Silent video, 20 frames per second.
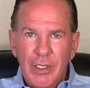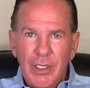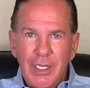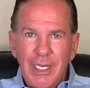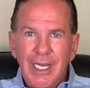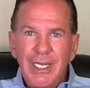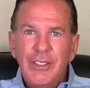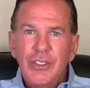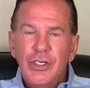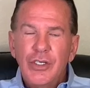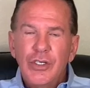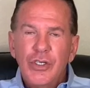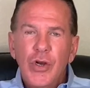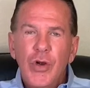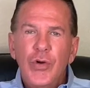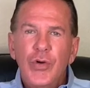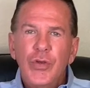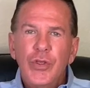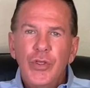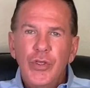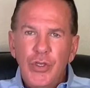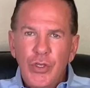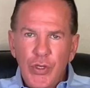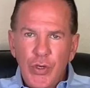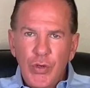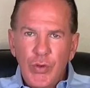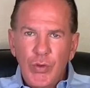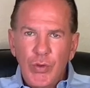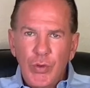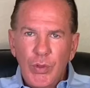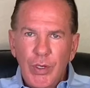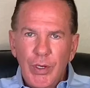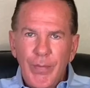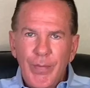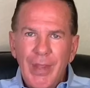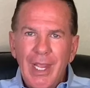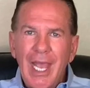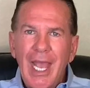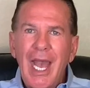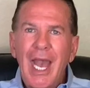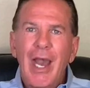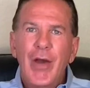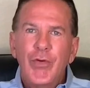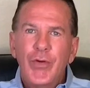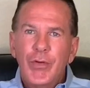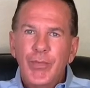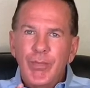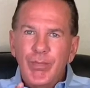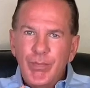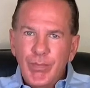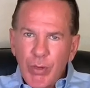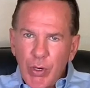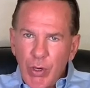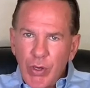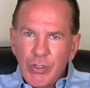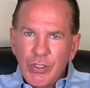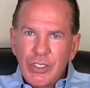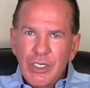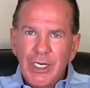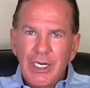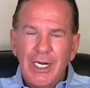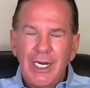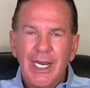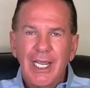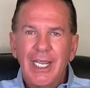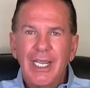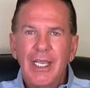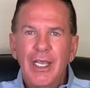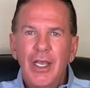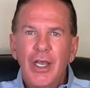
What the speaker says: is to show you how to personally